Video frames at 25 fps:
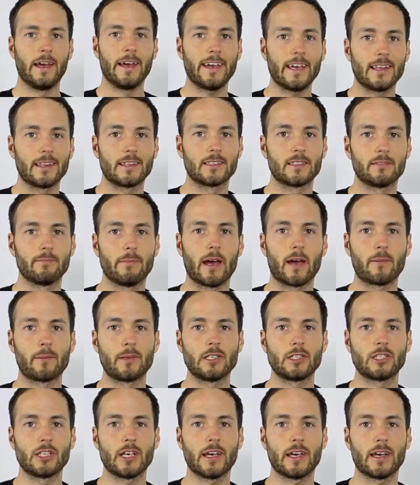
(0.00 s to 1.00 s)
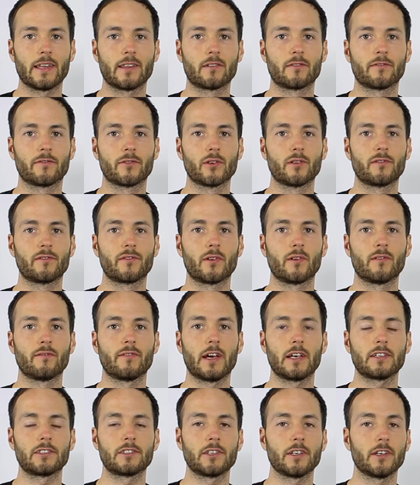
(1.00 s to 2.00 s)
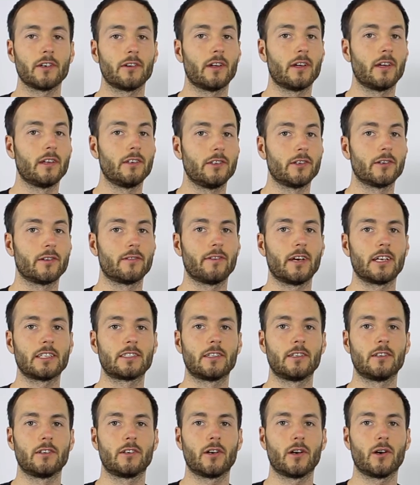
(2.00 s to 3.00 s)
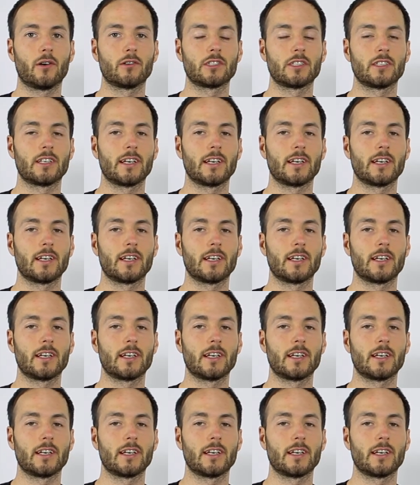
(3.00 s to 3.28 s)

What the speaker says: Hey, this is Matt Pichet, the Fruitful Investor and your investing coach.